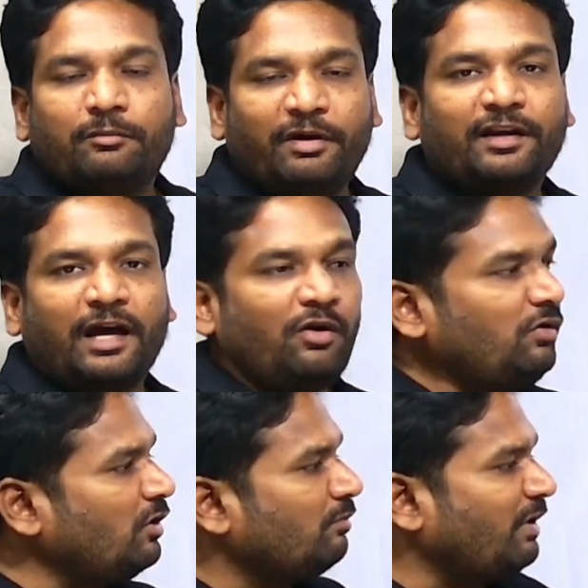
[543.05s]
But
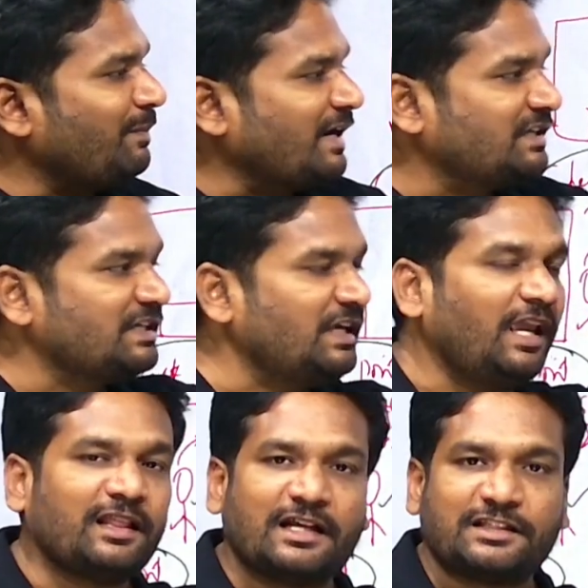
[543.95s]
now, by
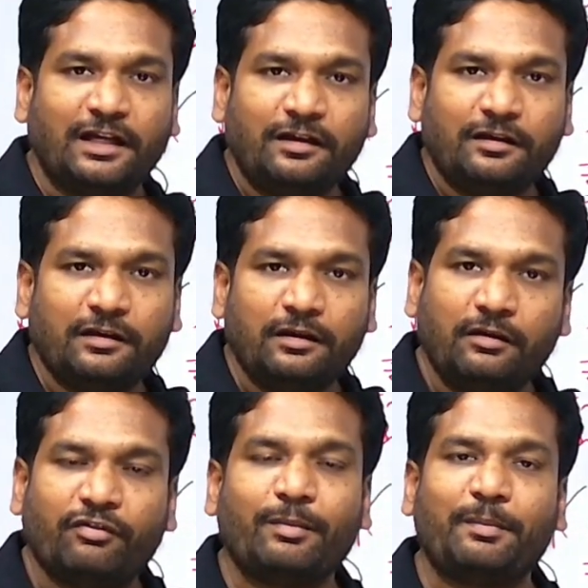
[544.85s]
purchasing a dastak
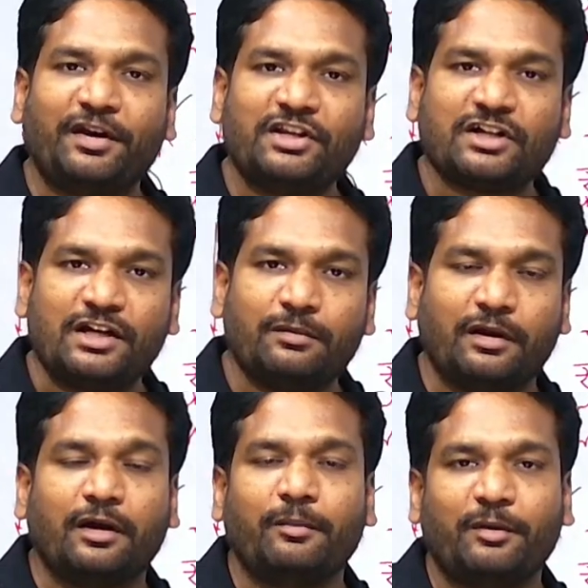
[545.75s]
from a British
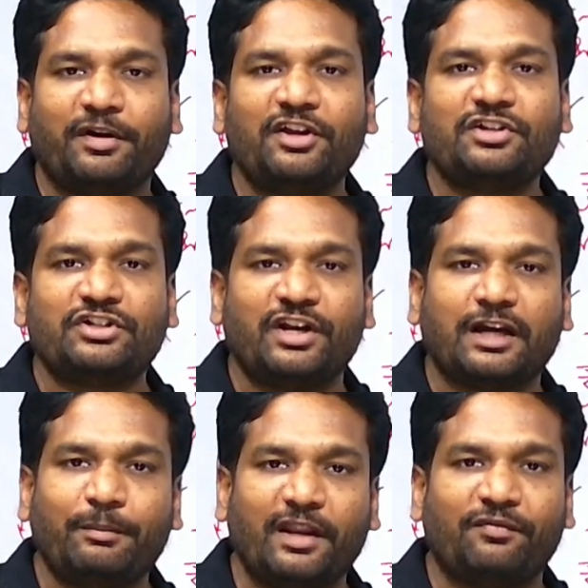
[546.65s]
East India
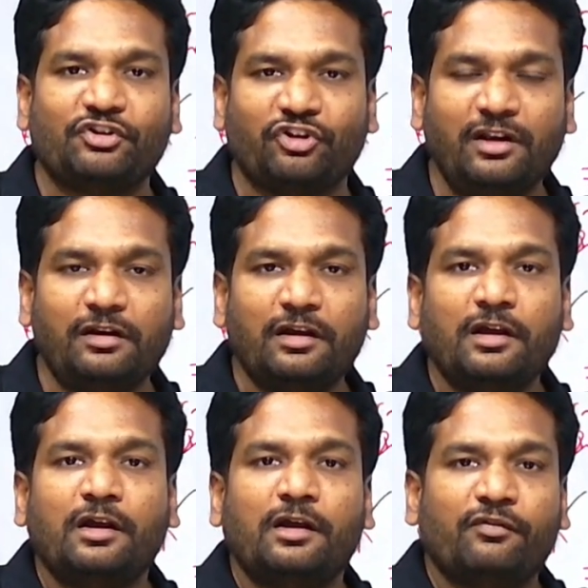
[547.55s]
Company official
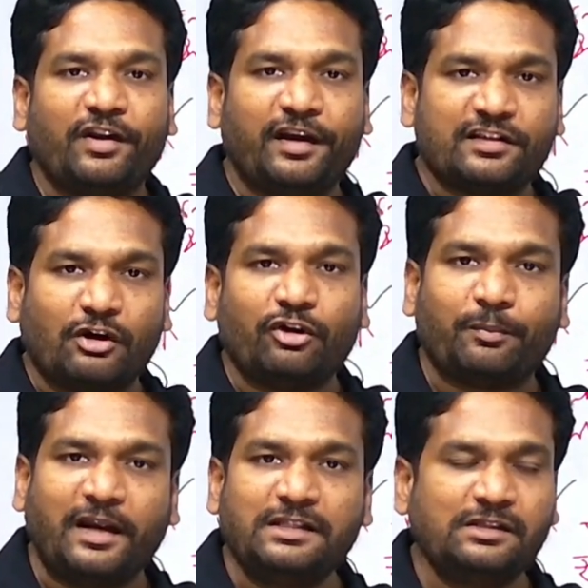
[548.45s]
for a
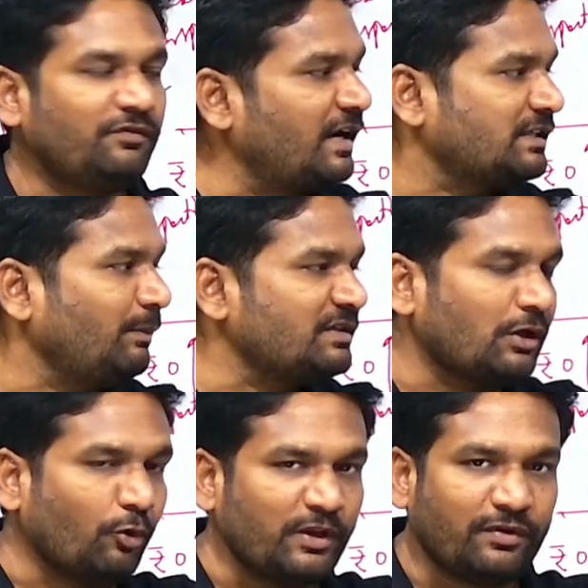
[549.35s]
discounted price, for example,
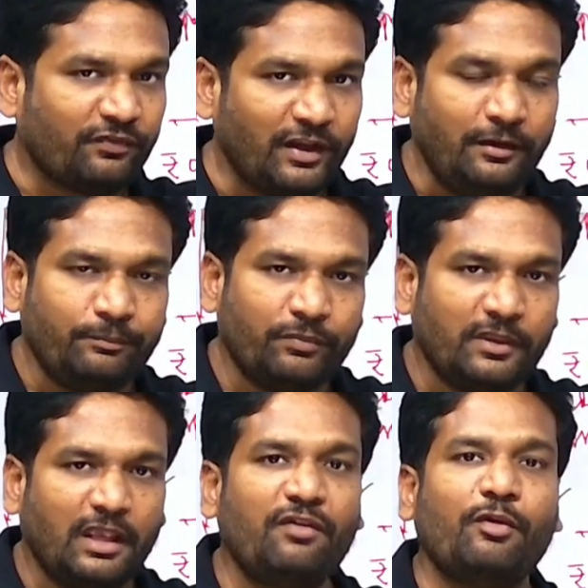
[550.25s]
say rupees 50,
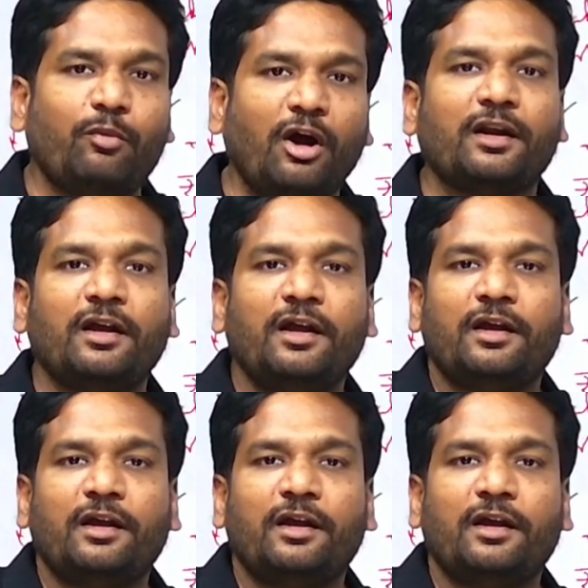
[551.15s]
if he bought